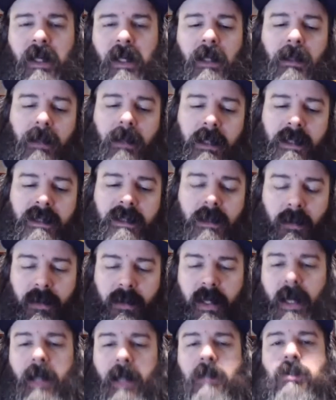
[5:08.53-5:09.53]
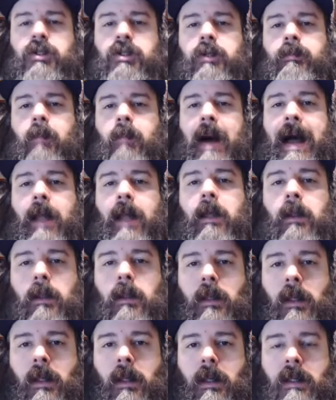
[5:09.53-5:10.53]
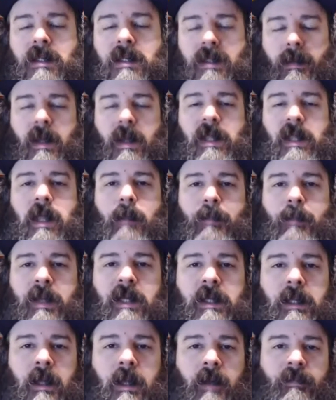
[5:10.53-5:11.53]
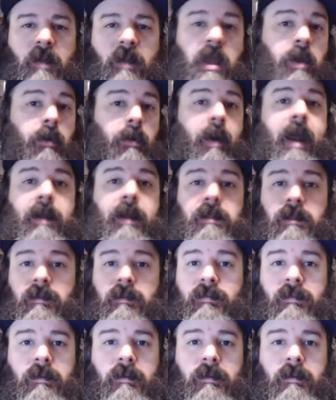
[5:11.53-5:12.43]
At least go the extra mile to make that PDF interactive.